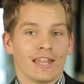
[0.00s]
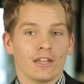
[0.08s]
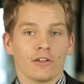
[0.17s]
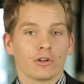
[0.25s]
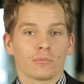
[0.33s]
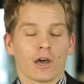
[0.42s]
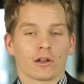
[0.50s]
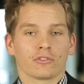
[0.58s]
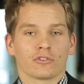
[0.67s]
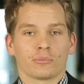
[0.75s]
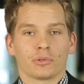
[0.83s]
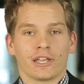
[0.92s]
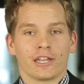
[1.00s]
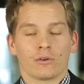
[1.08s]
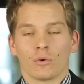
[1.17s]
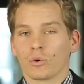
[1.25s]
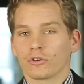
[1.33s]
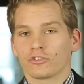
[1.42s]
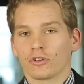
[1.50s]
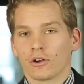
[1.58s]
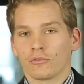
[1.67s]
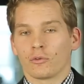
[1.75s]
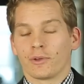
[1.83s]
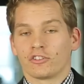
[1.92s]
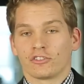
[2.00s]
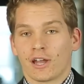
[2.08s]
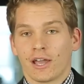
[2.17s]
any other models of planet or star formation